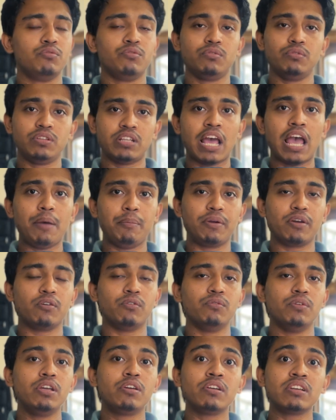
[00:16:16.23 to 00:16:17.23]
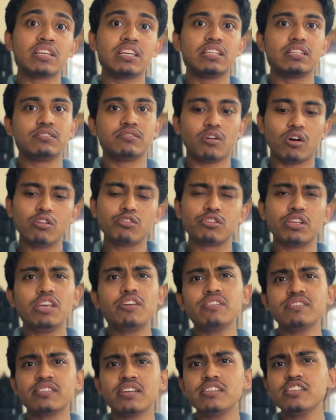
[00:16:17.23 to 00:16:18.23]
with Habico. You
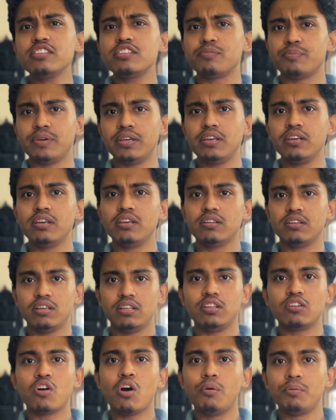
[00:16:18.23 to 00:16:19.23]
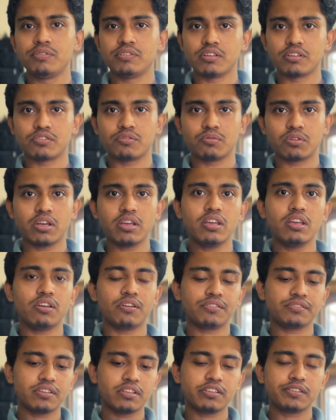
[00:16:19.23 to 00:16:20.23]
can suggest me in the comment section. Okay, you
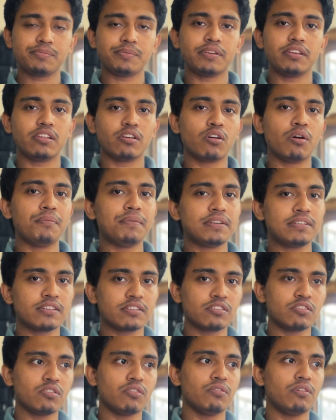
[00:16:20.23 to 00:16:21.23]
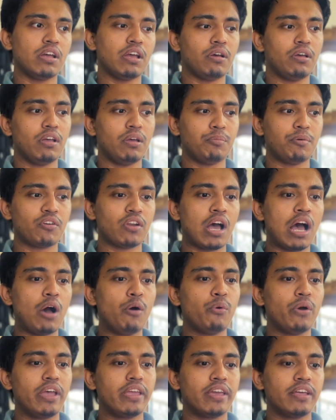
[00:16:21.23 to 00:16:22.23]
can suggest me in the comment section about
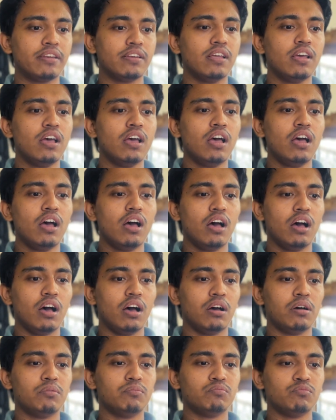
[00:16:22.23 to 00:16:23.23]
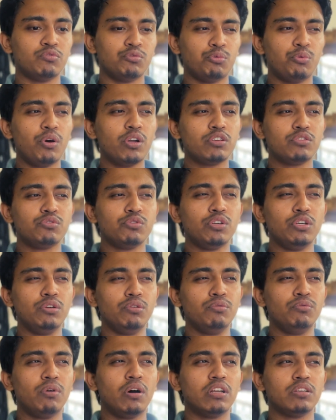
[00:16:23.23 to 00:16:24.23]
how I can. What do
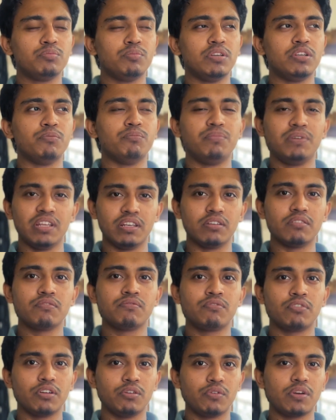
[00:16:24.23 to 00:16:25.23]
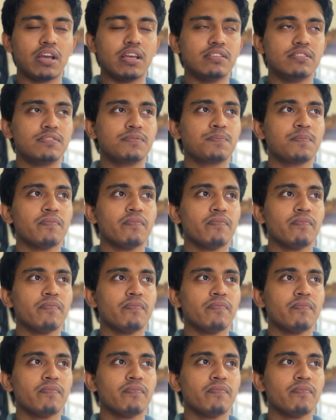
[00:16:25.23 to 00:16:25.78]
you want me to build for you guys?